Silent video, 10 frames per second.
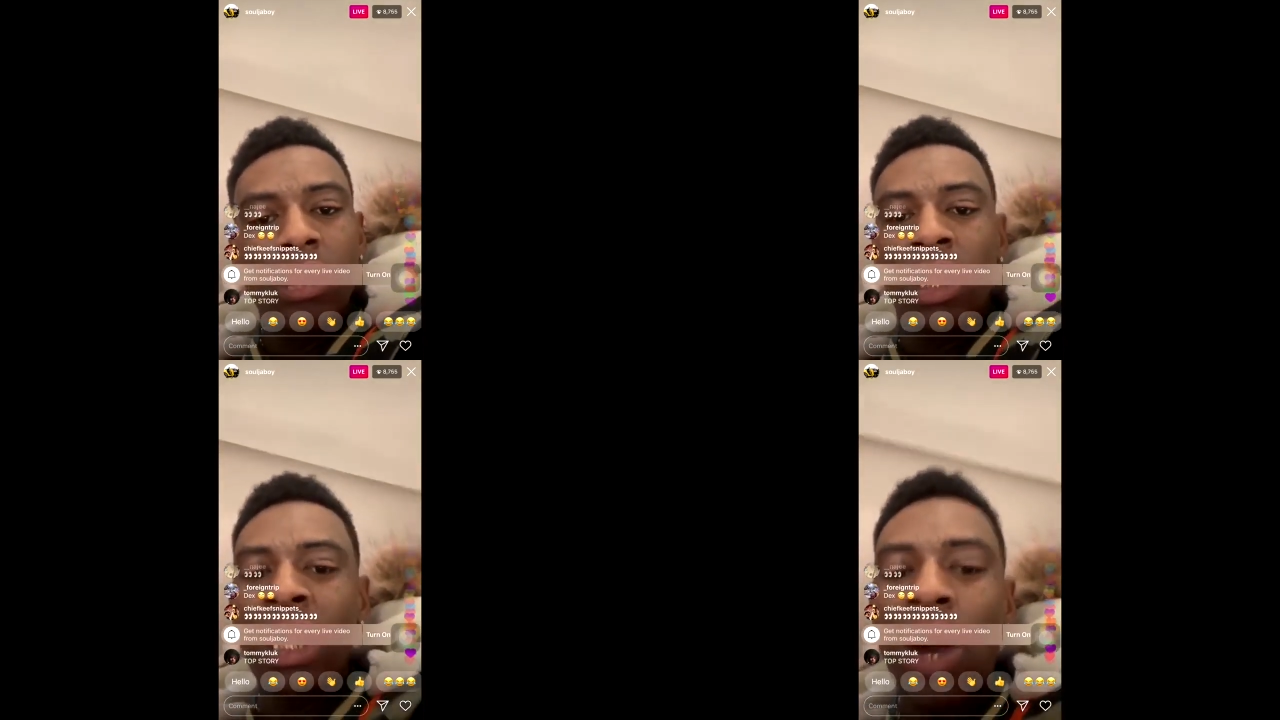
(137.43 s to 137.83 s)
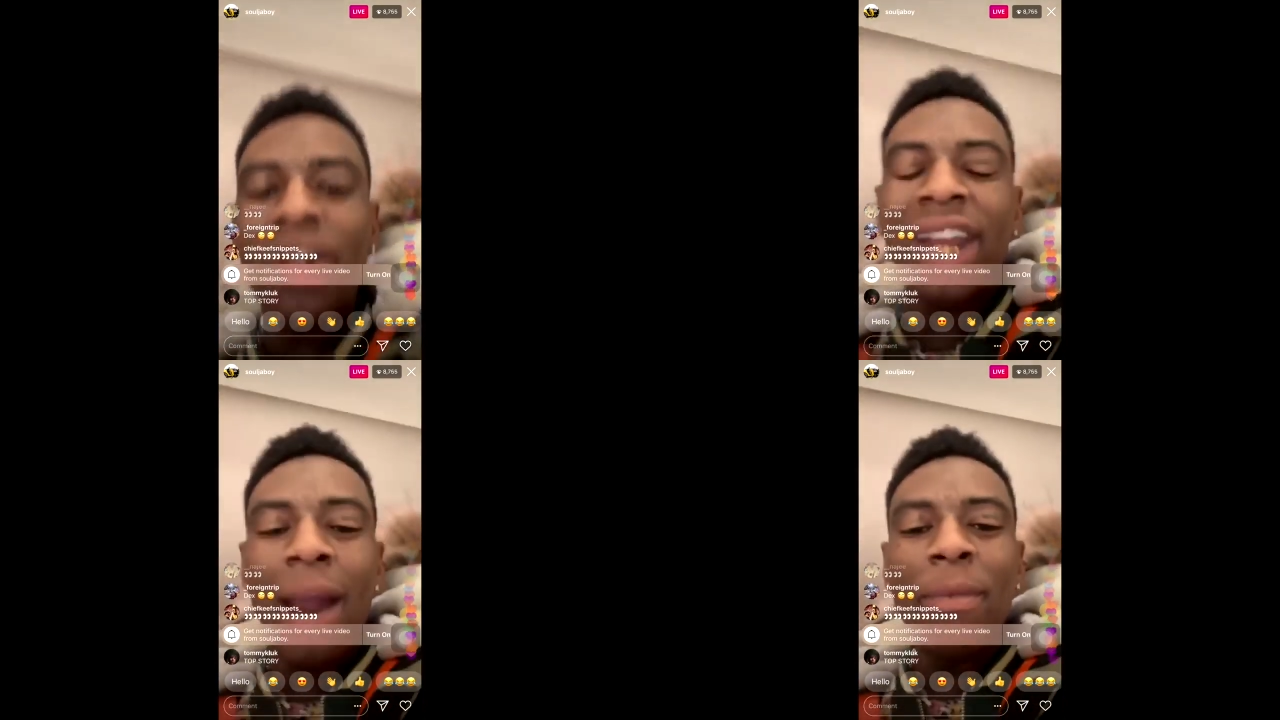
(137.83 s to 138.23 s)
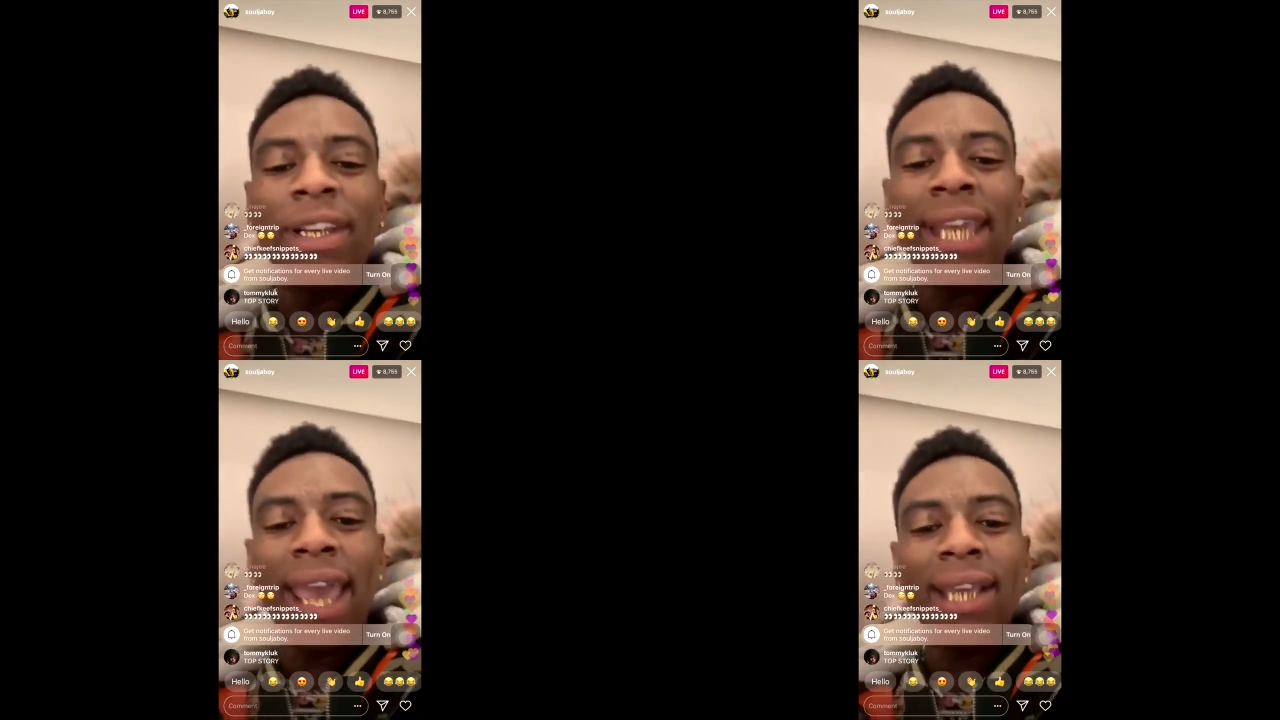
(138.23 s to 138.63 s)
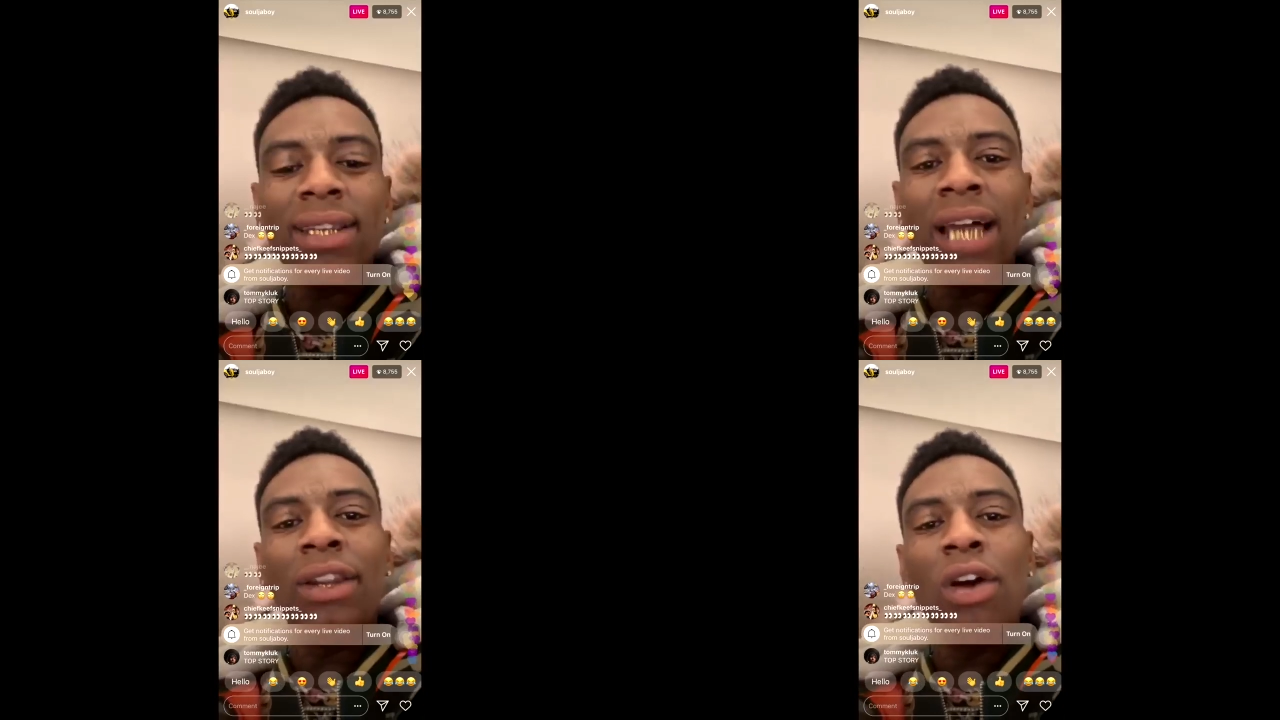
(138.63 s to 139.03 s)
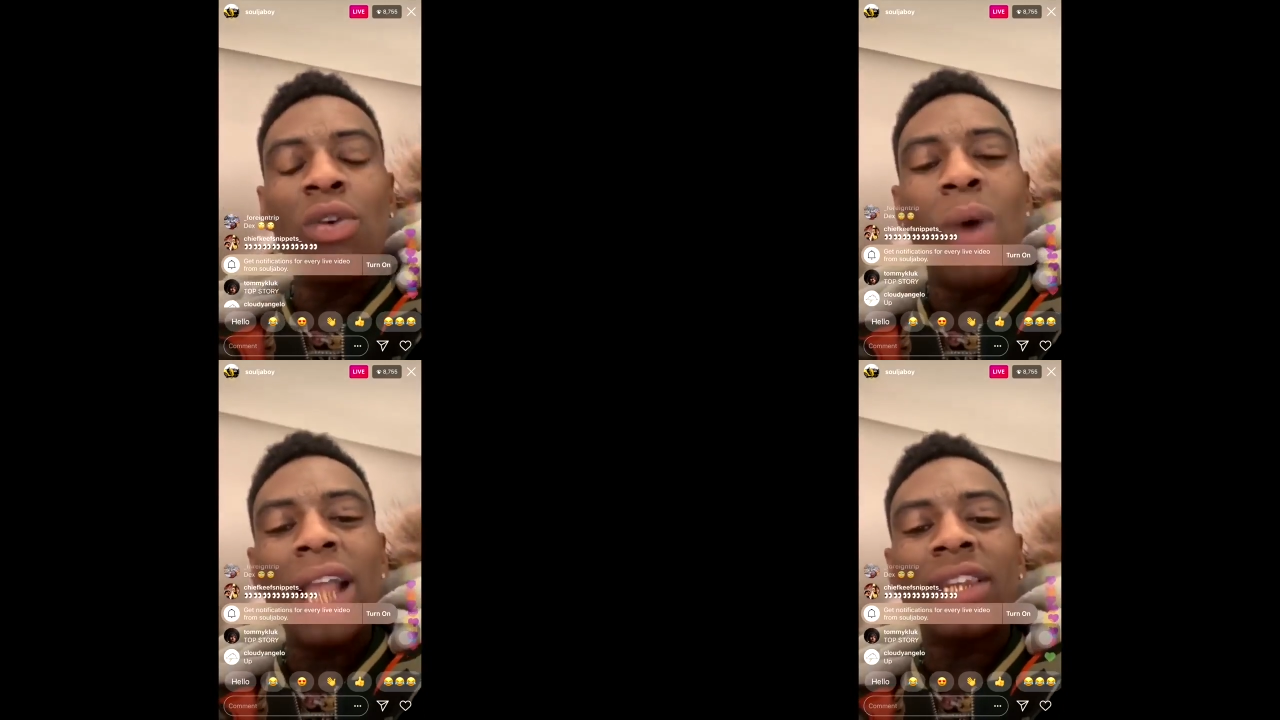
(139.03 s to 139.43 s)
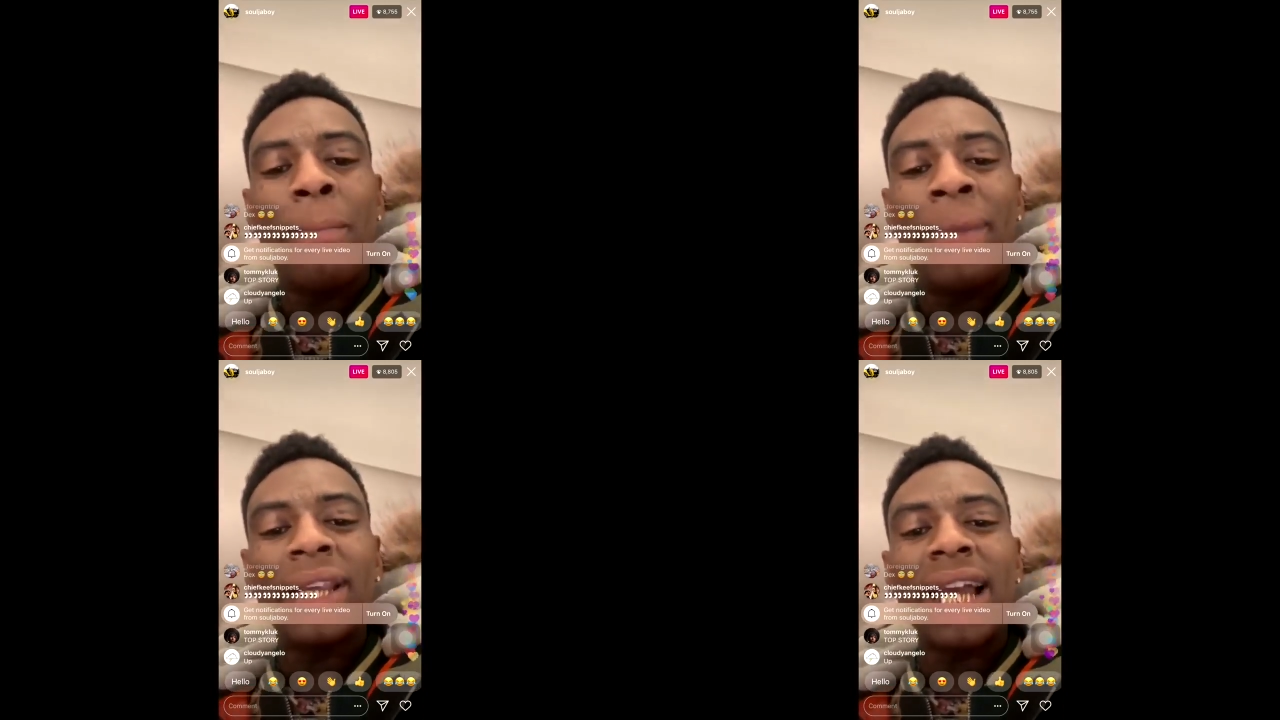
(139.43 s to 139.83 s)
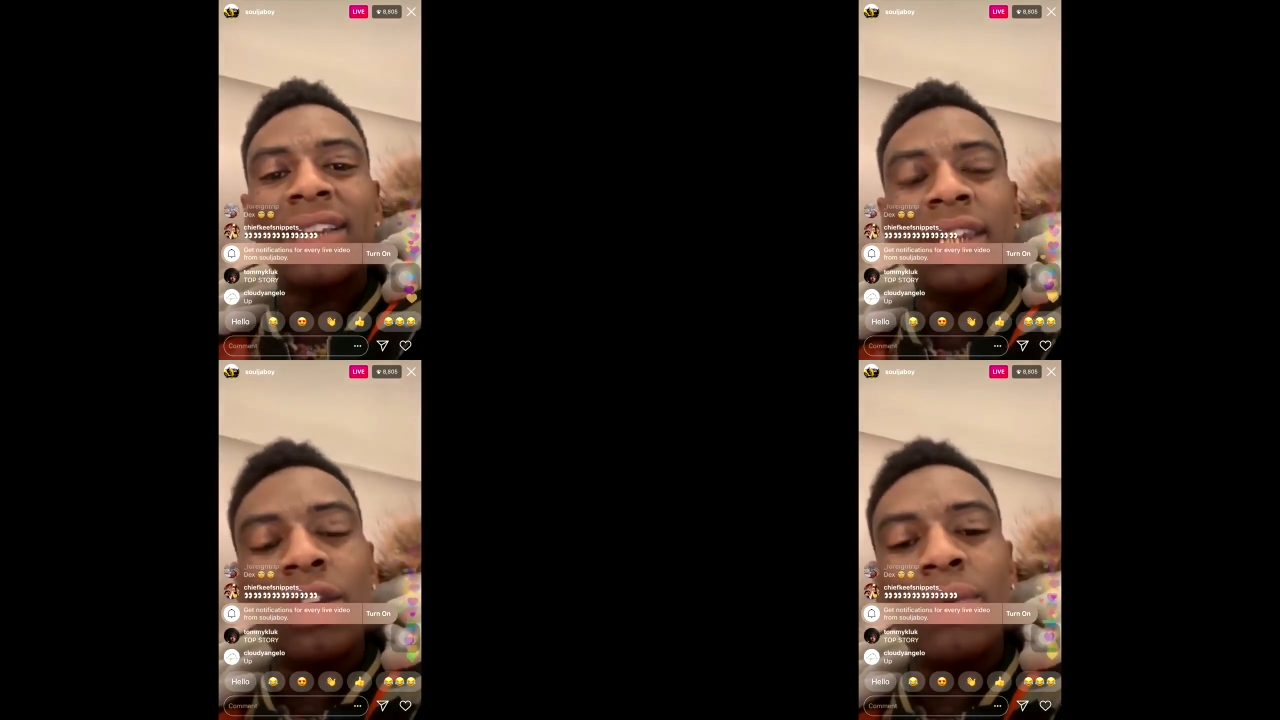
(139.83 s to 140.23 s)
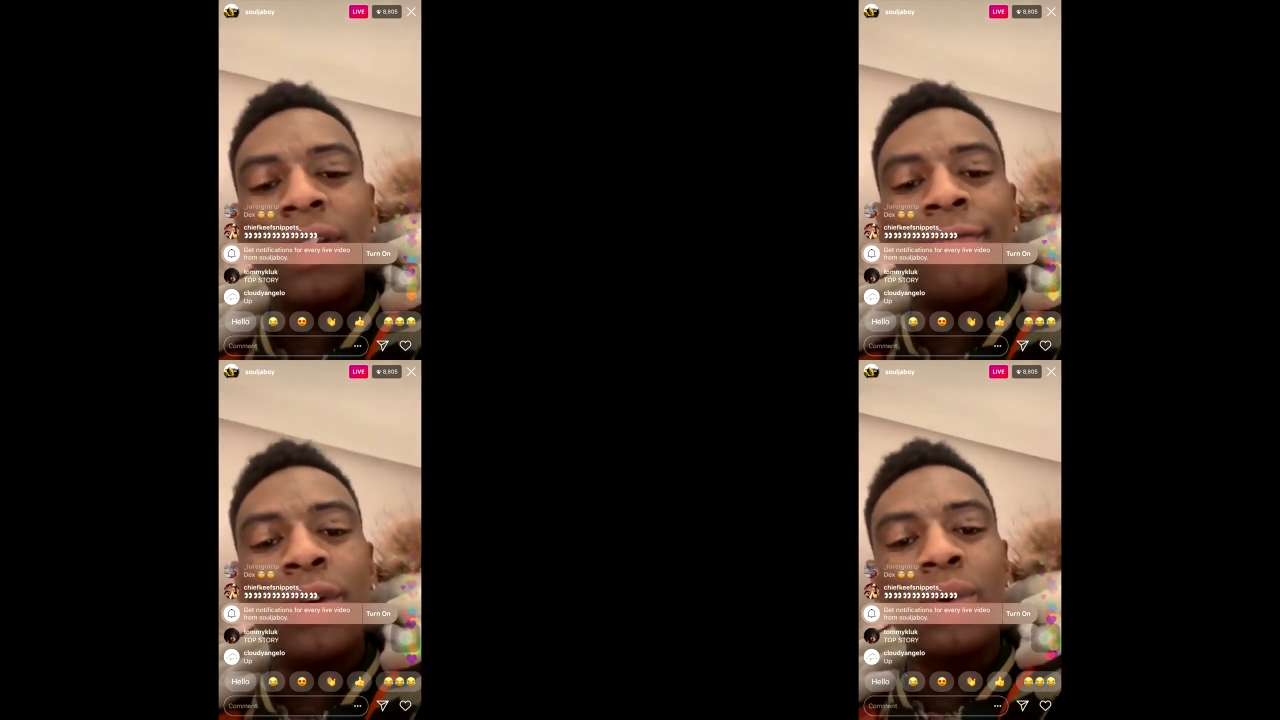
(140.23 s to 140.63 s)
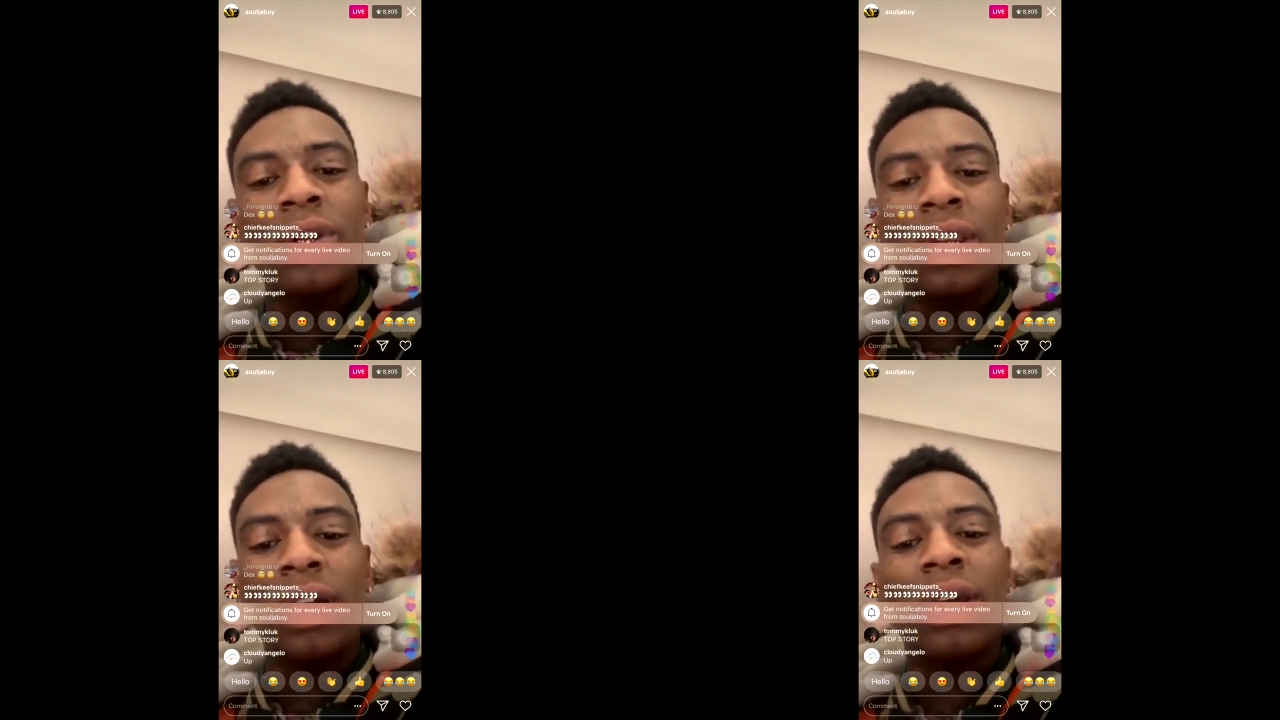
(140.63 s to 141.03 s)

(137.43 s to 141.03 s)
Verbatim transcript: Get on camera, Dex. I know you watching, bitch. I see you in the viewers, nigga.